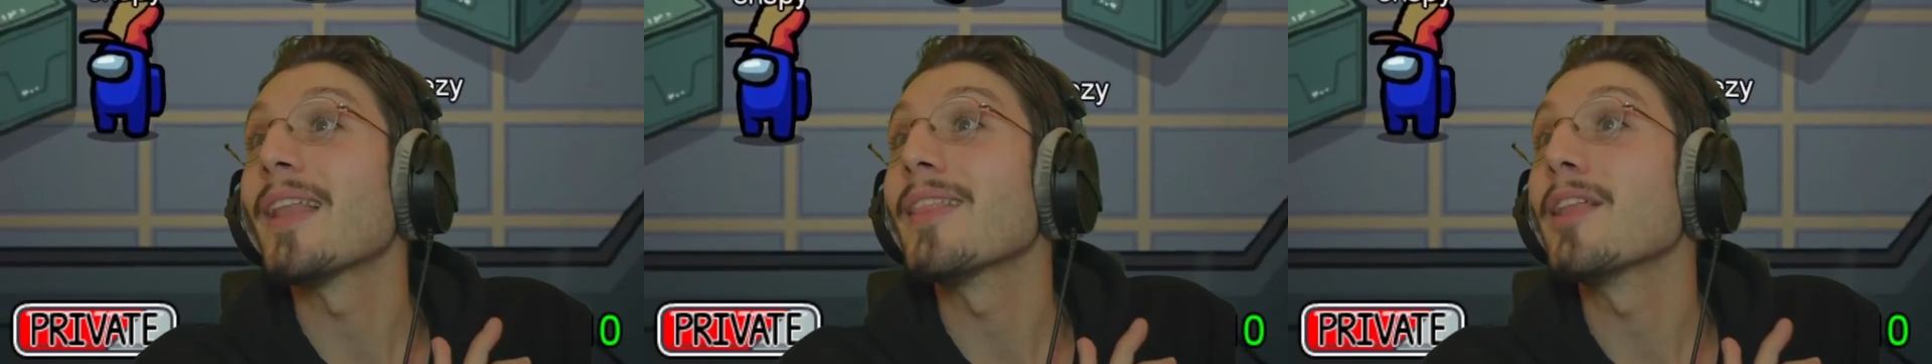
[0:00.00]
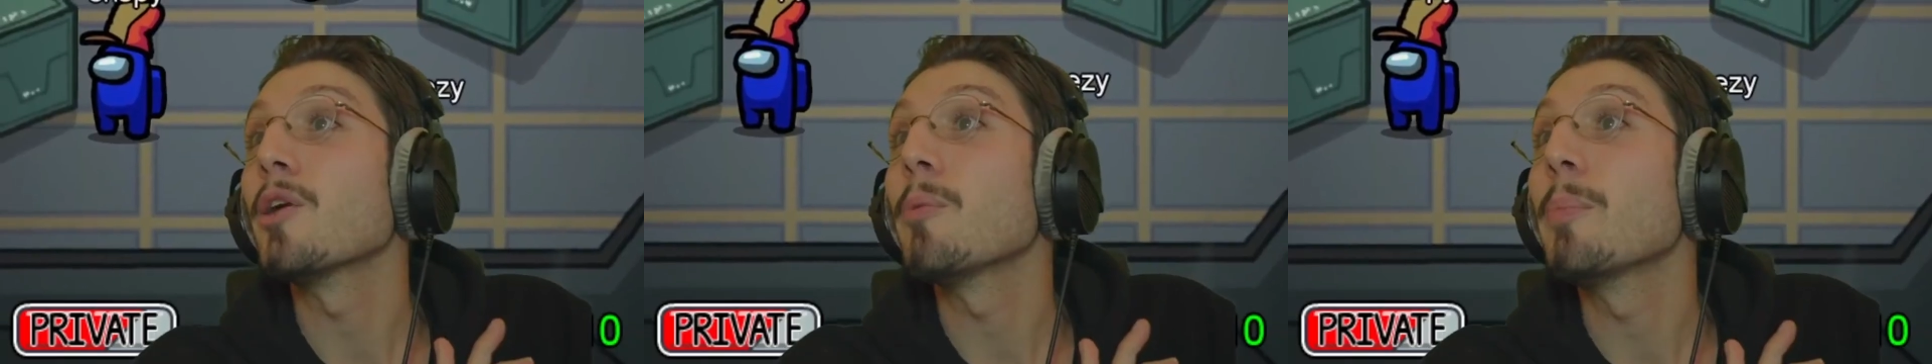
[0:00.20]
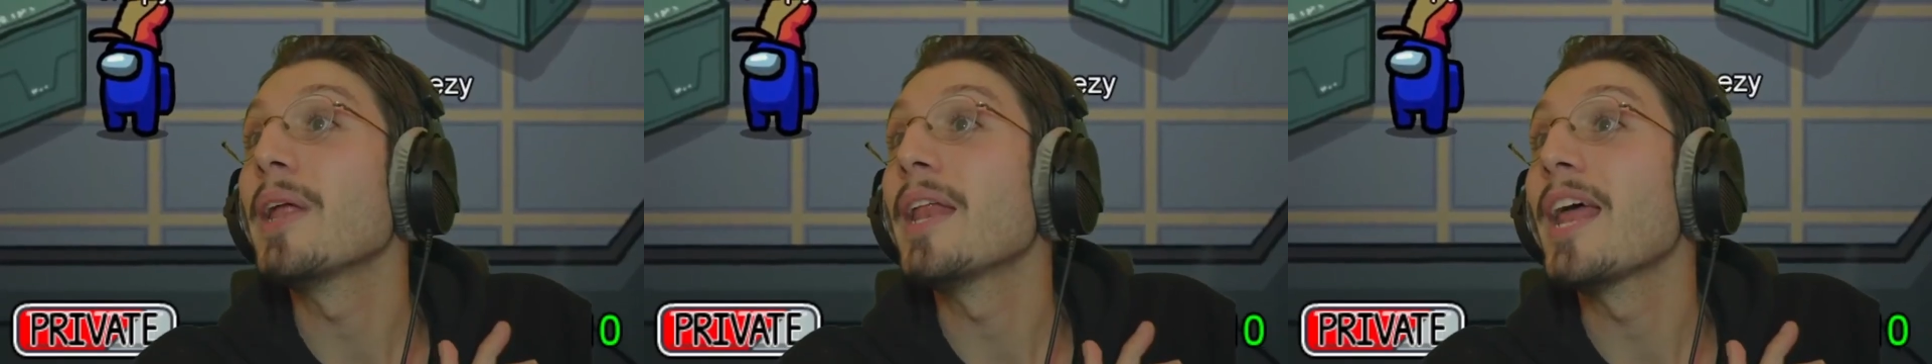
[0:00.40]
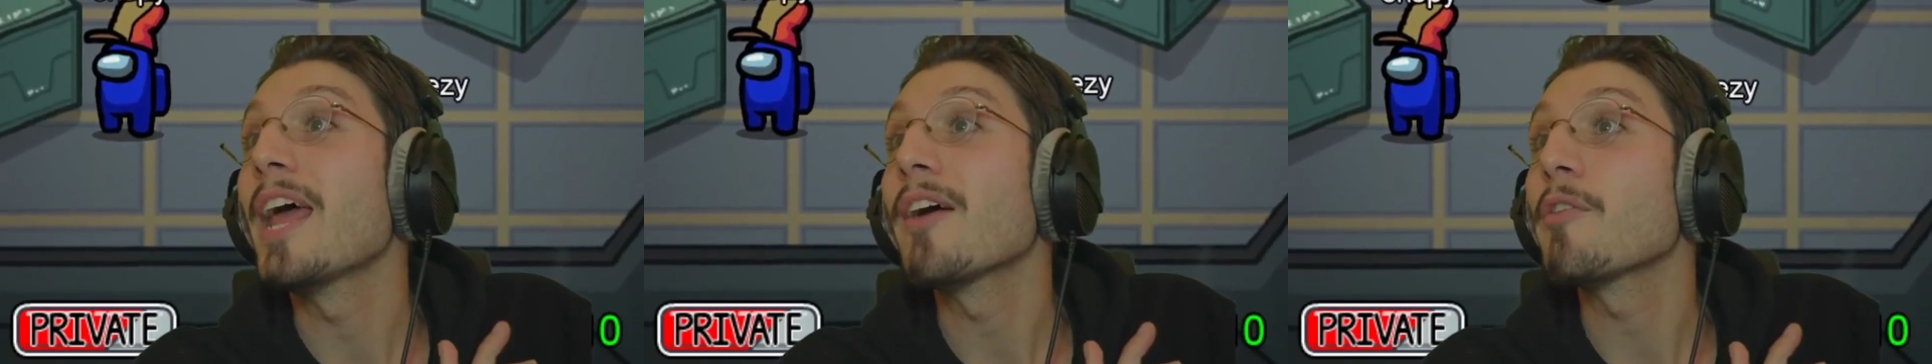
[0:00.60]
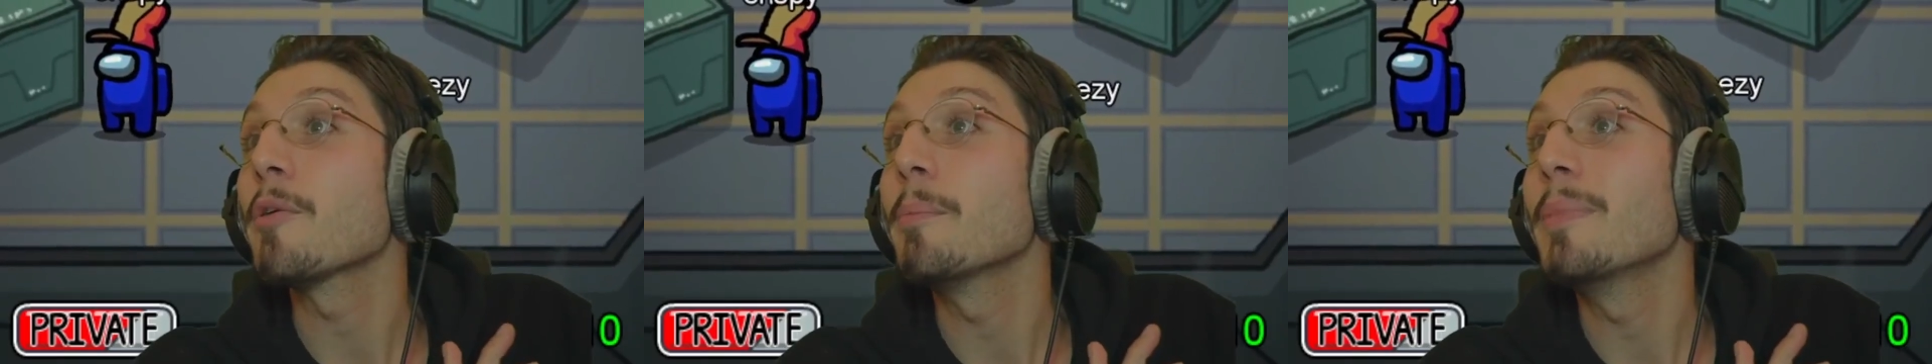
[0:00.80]
got a little bit of
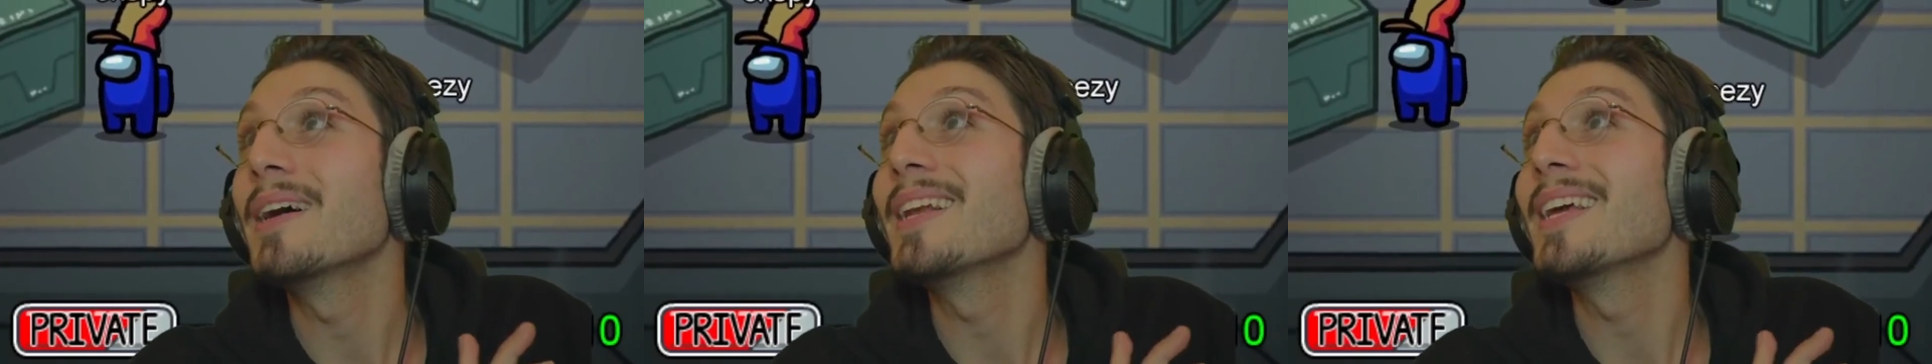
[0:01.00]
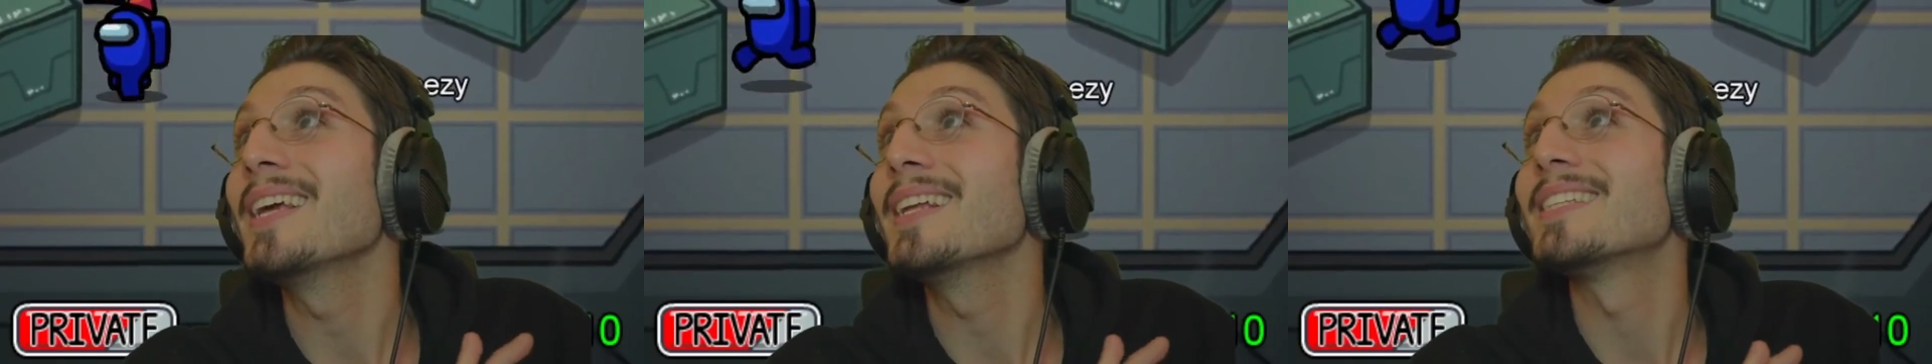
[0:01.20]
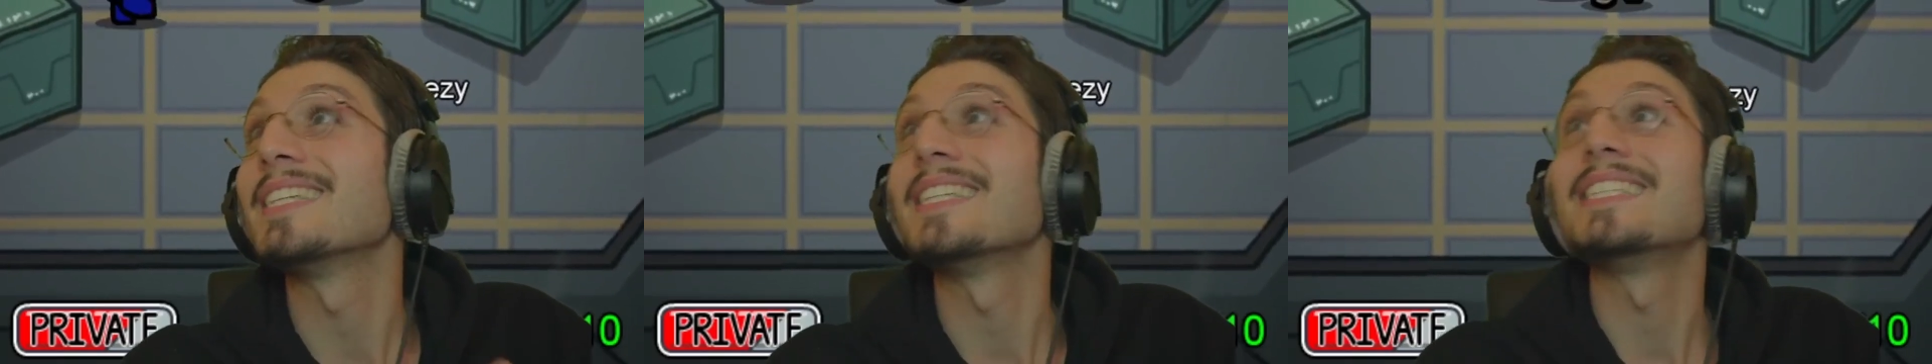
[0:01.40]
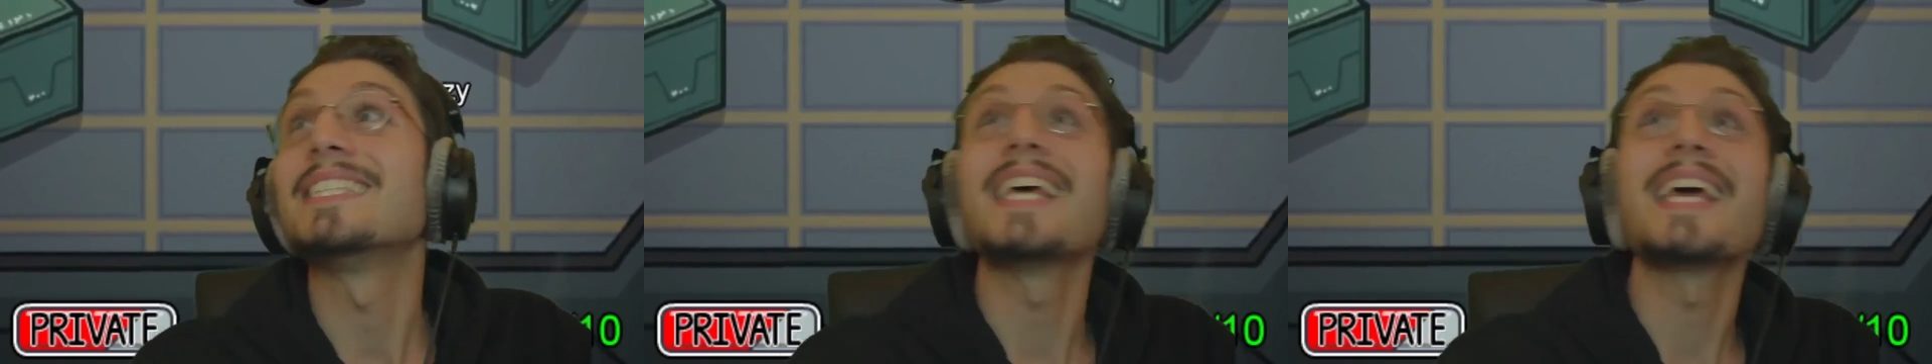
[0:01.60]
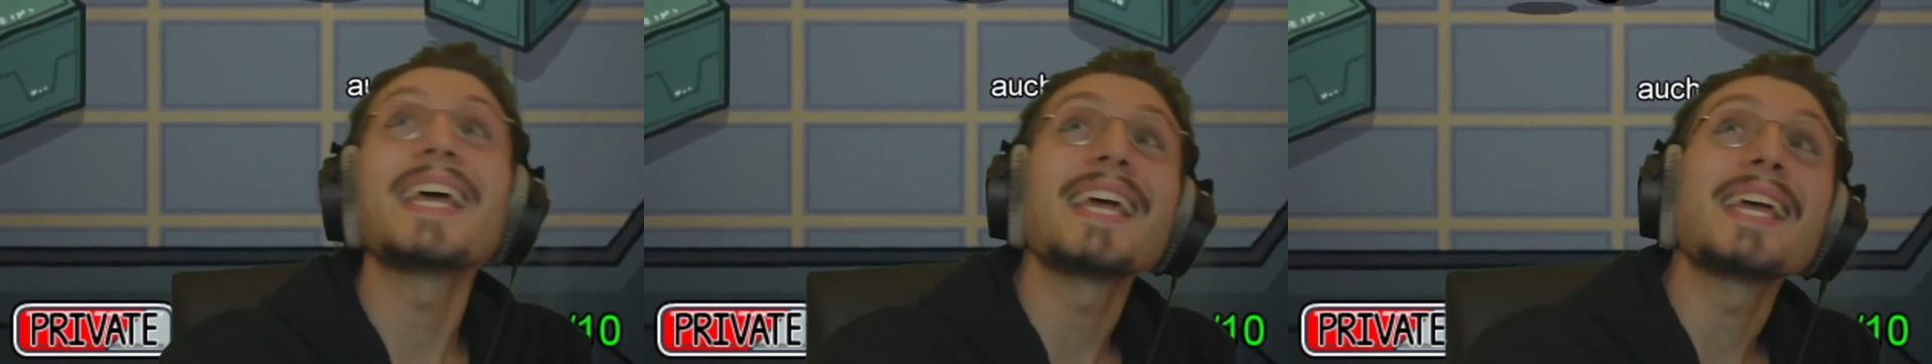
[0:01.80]
everybody
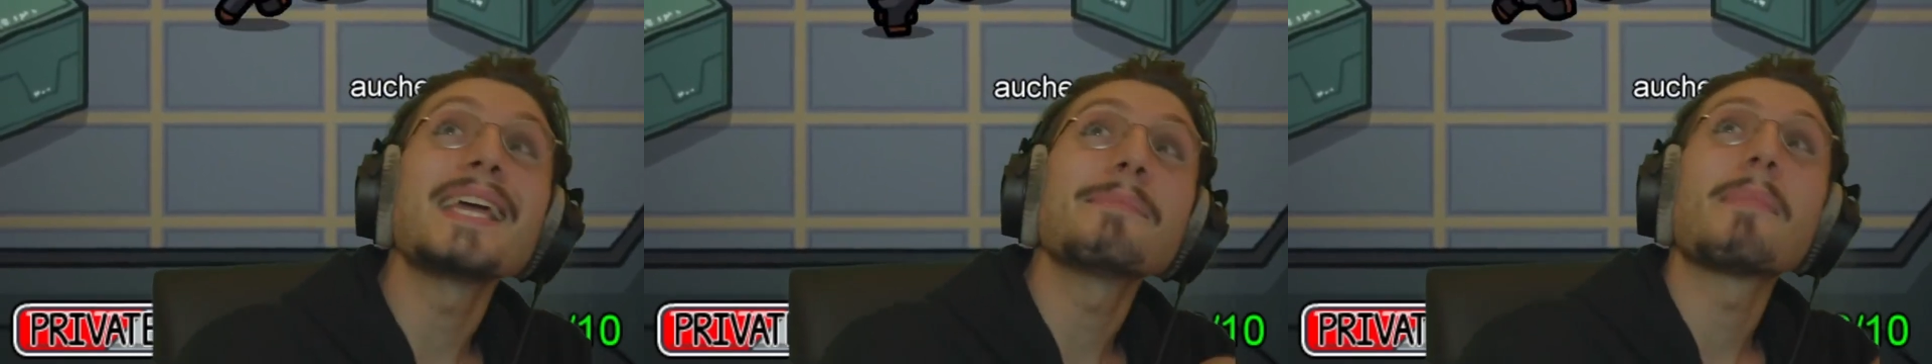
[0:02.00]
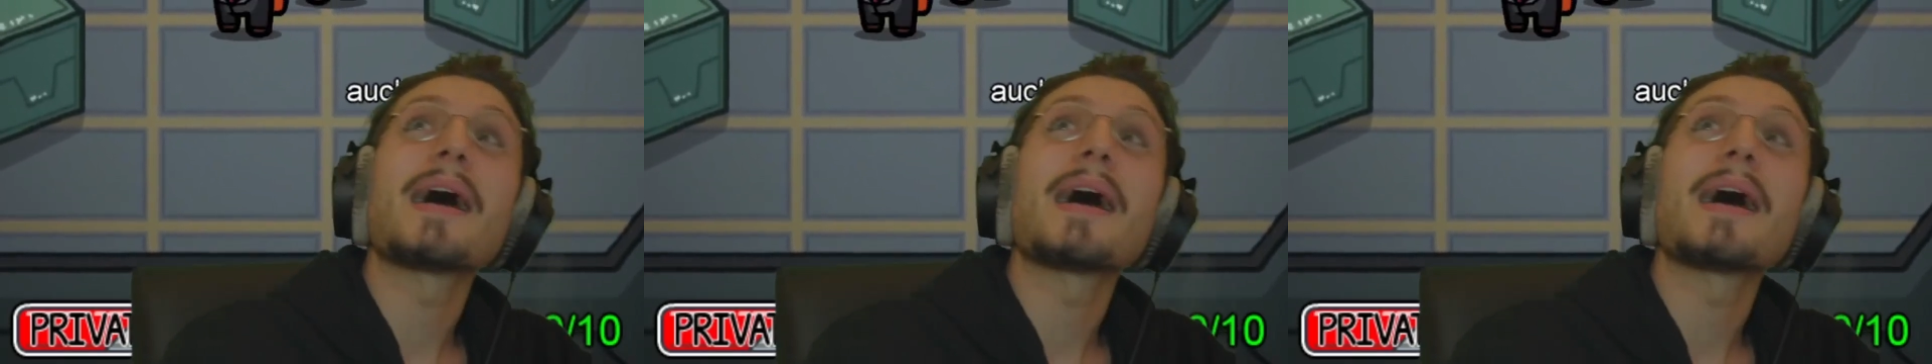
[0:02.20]
today,